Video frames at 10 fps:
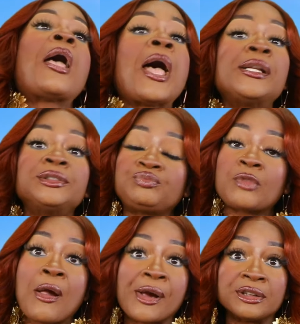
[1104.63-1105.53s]
I
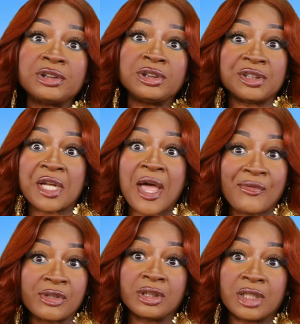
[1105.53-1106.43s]
honestly did not
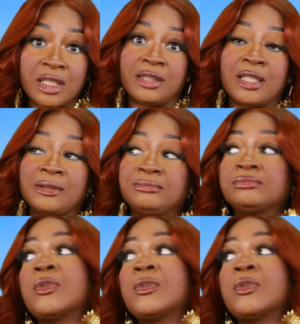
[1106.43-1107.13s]
have a good day today.